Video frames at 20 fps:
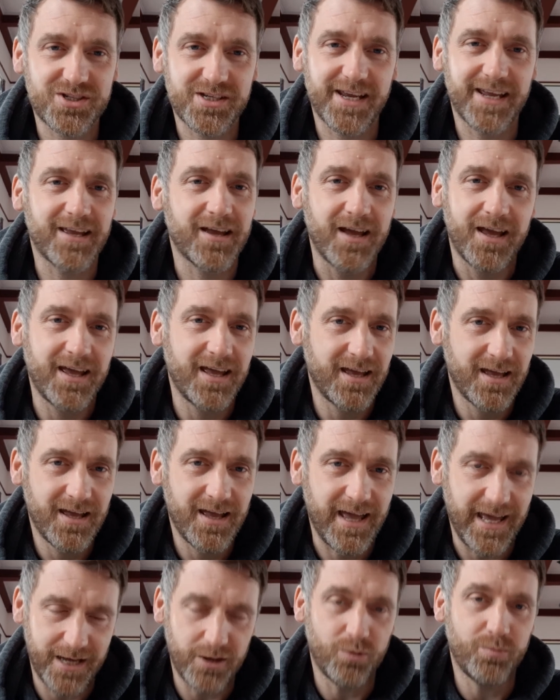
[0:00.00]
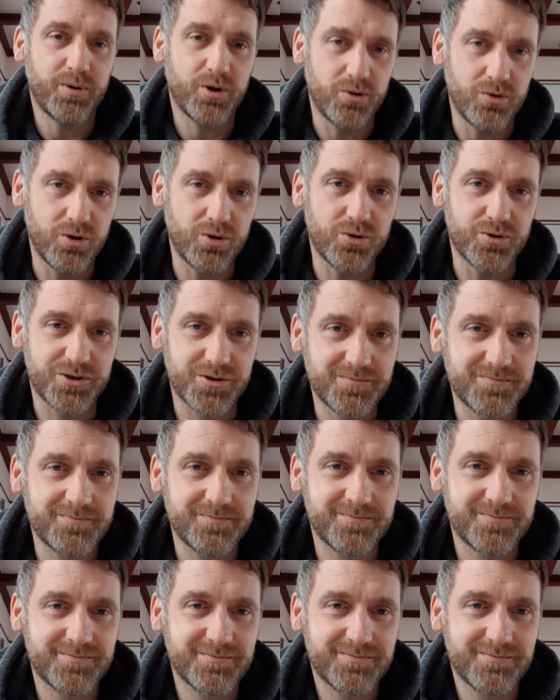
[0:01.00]
say, "Help, O Lord,
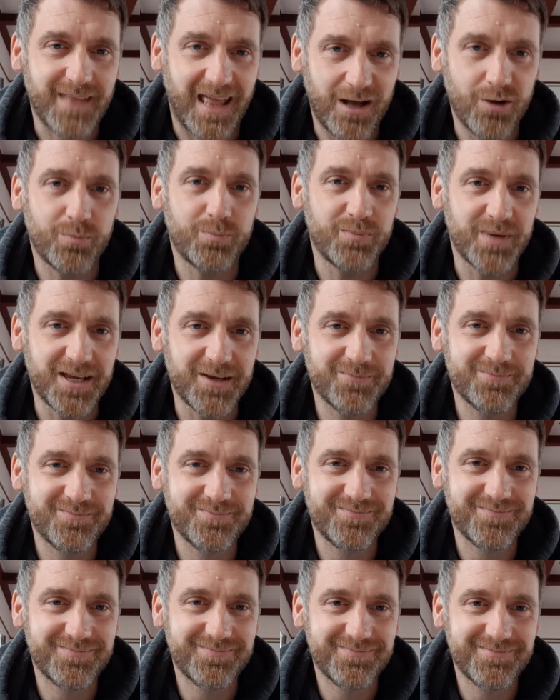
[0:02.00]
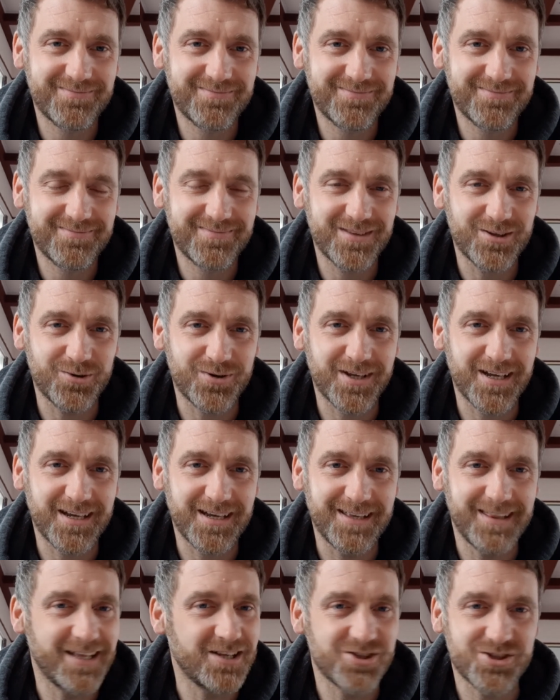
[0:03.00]
help me." Okay,
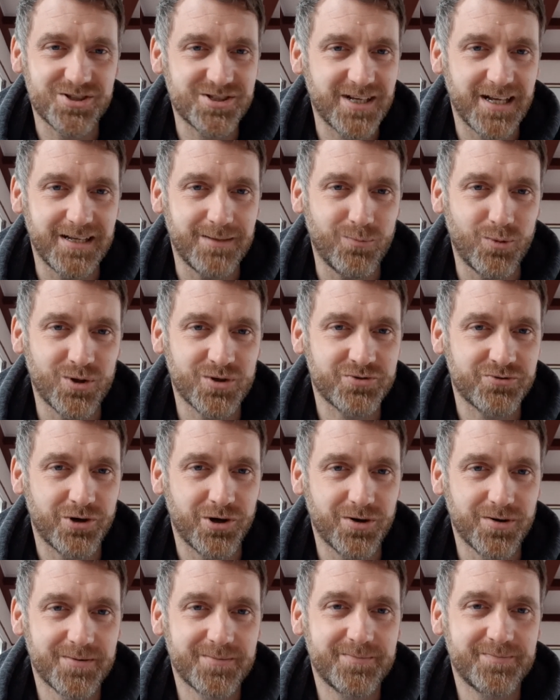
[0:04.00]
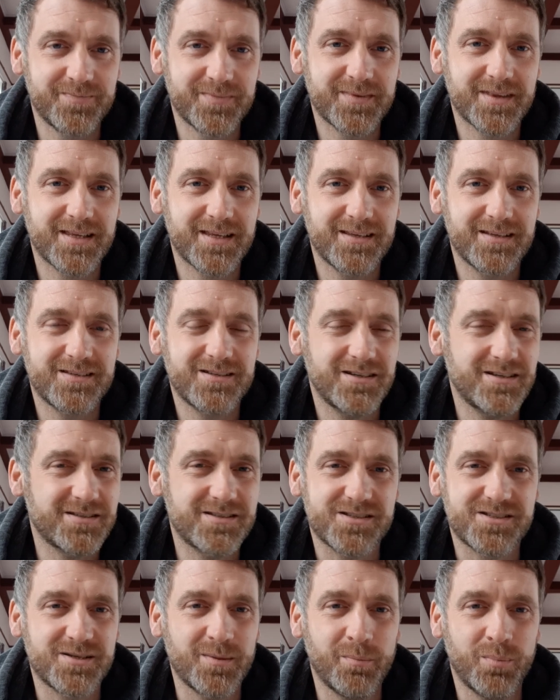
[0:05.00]
and then just tell him what's wrong. It's
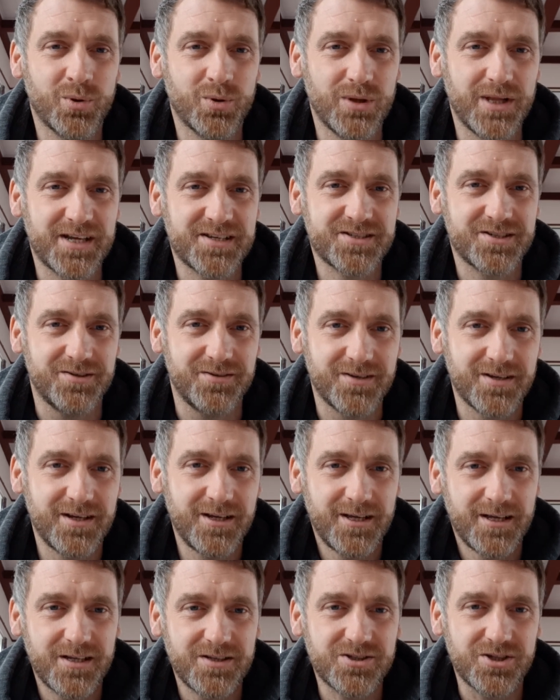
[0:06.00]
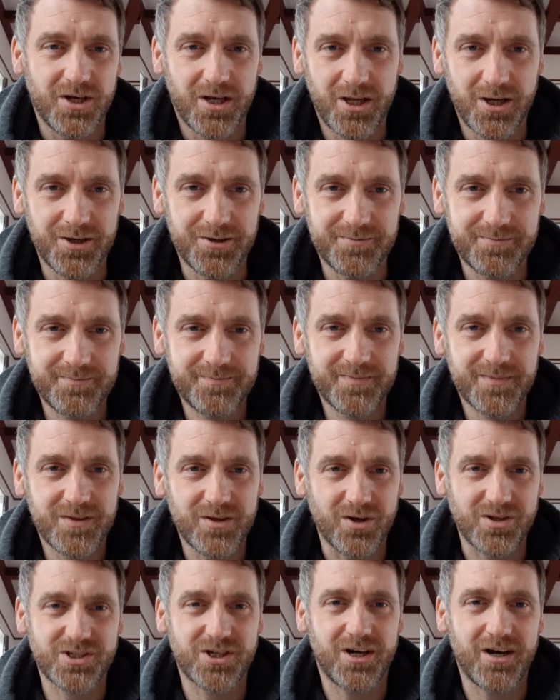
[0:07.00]
a simple lesson to learn,
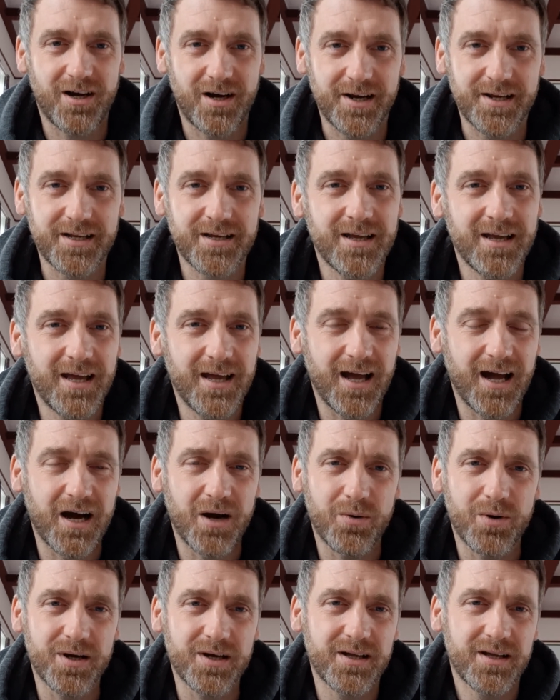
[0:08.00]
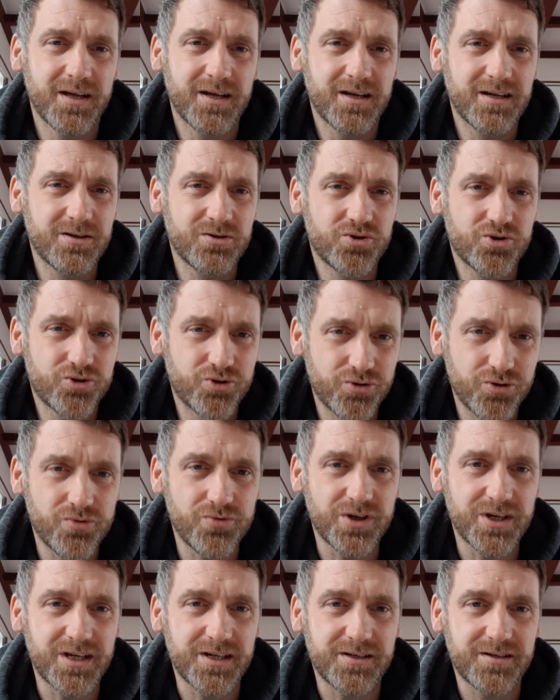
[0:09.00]
not to hide our true
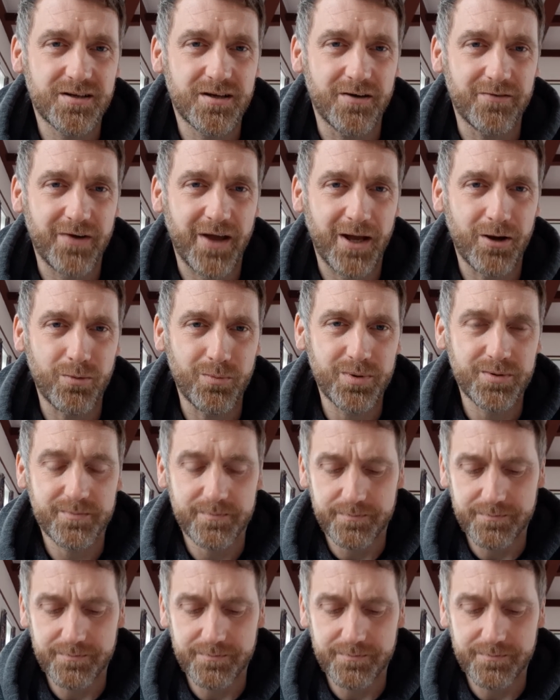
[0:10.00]
need of help.